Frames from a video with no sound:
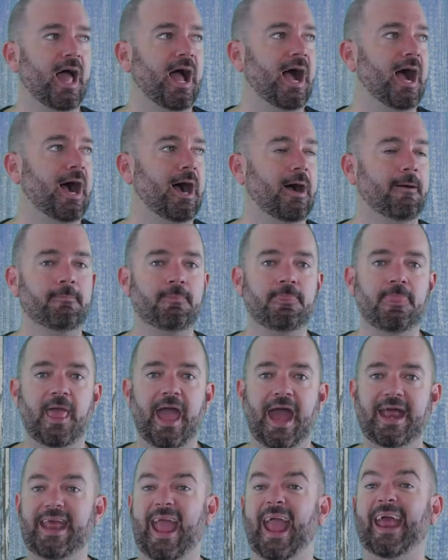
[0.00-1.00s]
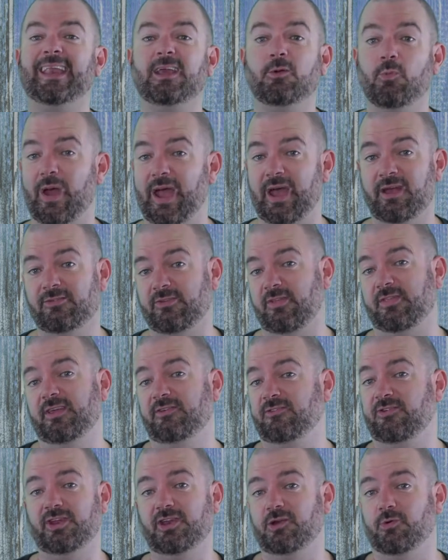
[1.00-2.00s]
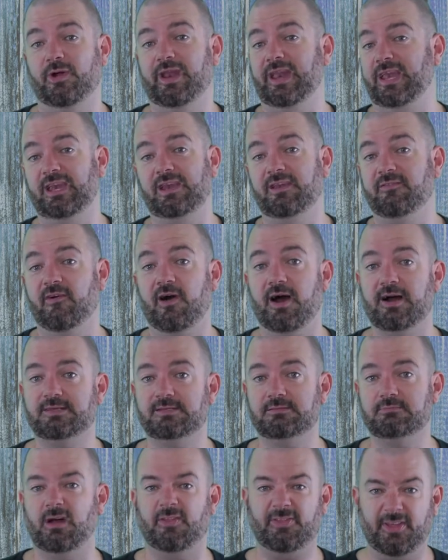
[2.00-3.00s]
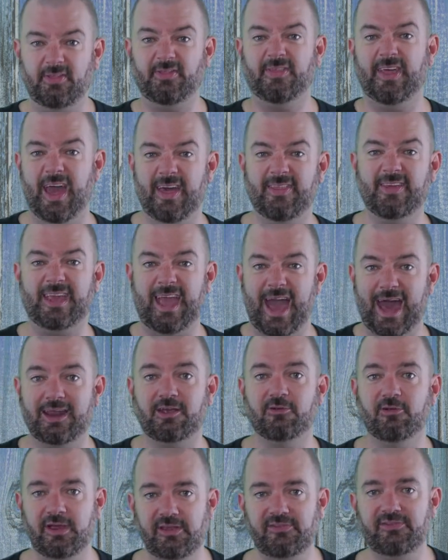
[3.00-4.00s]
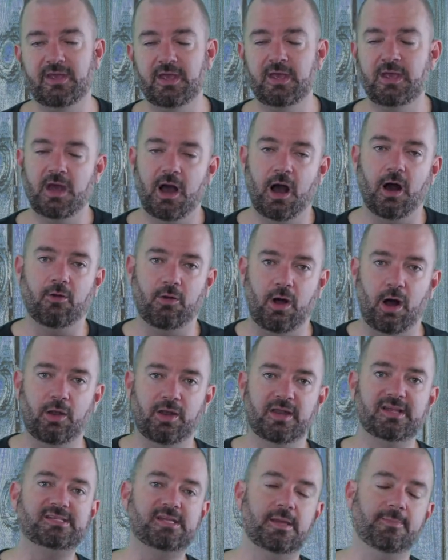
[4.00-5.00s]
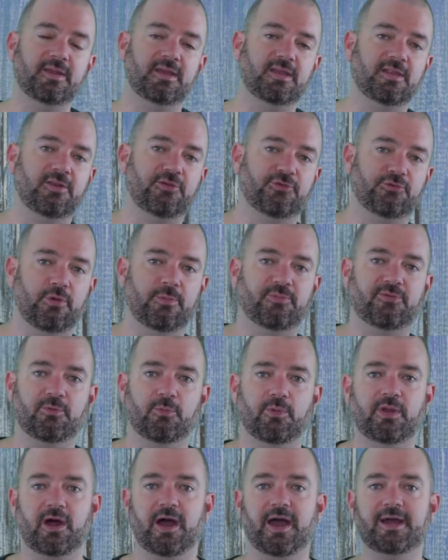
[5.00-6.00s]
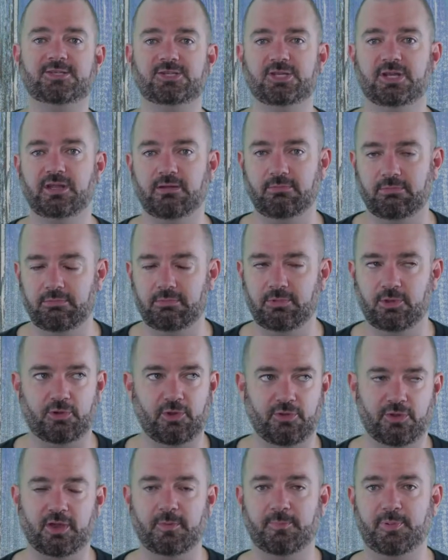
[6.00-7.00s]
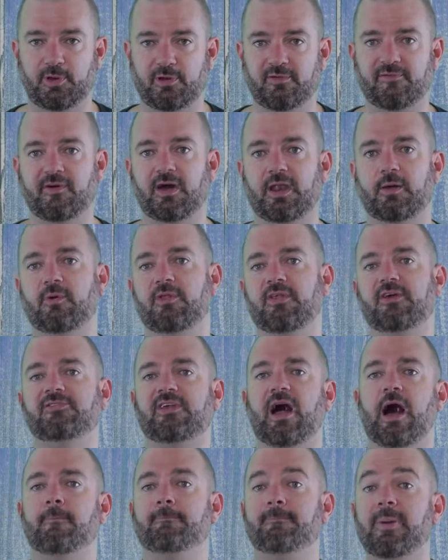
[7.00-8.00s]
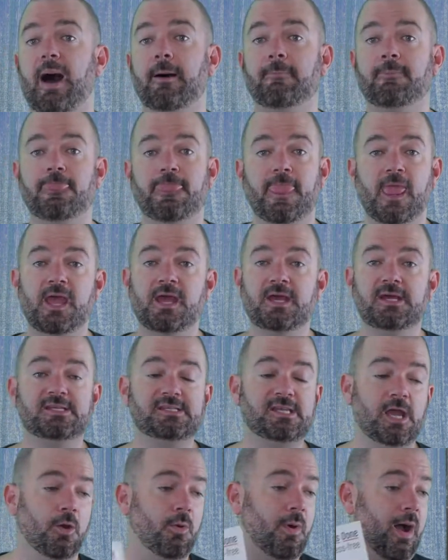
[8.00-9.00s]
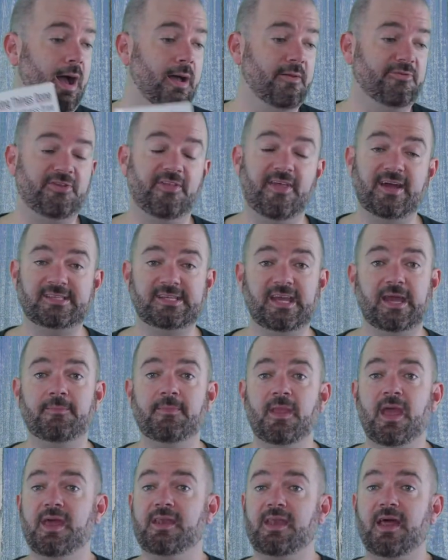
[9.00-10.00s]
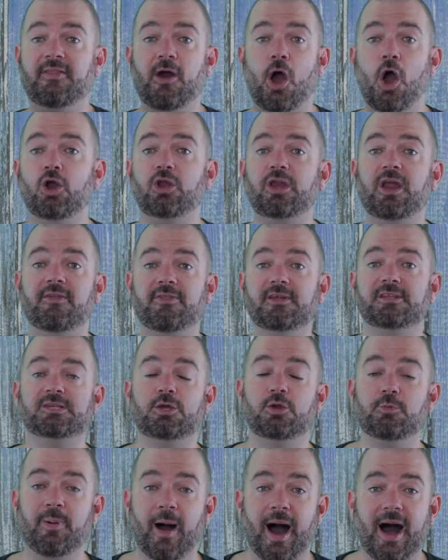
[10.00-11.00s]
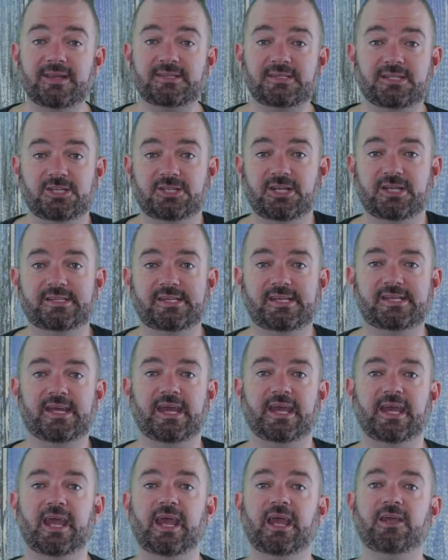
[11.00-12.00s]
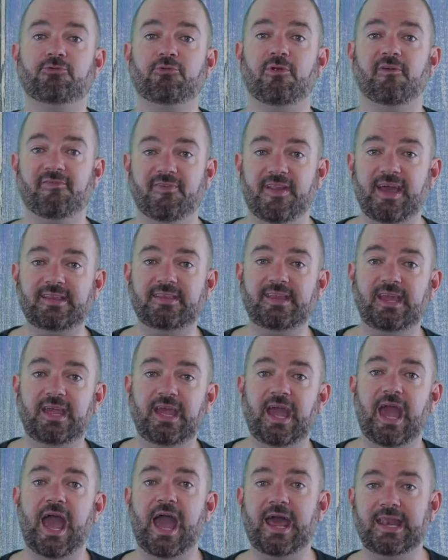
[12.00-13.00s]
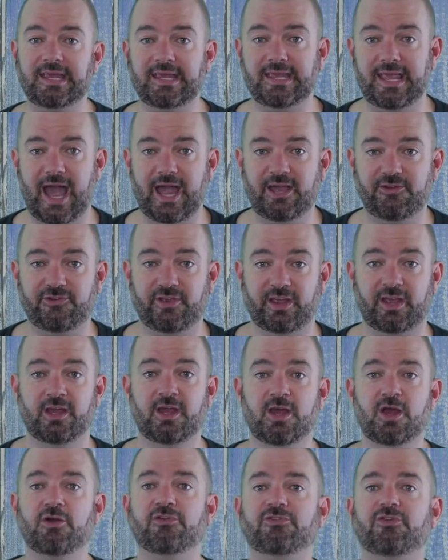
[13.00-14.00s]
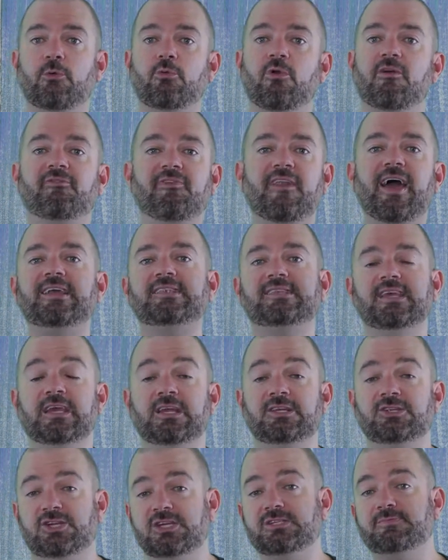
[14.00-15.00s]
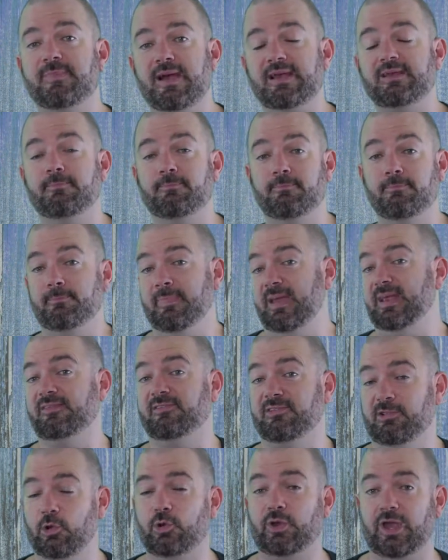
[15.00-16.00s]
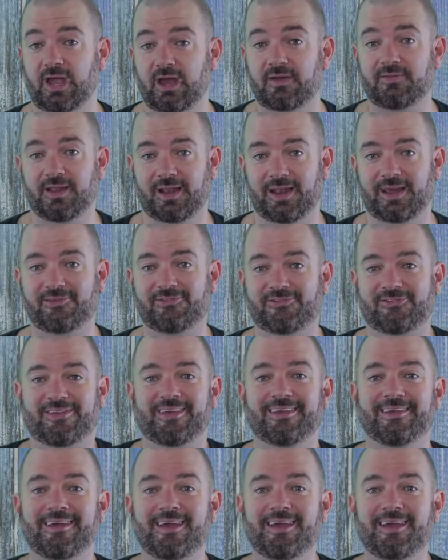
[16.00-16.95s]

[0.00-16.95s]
And anywhere, so things you can do on any device. I think they're the categories. I'll list them in the description when I actually look on the computer and find out what those are. But so that's it. Now, the only other two parts to GTD is reflecting and engaging. So reflecting just means looking at the list.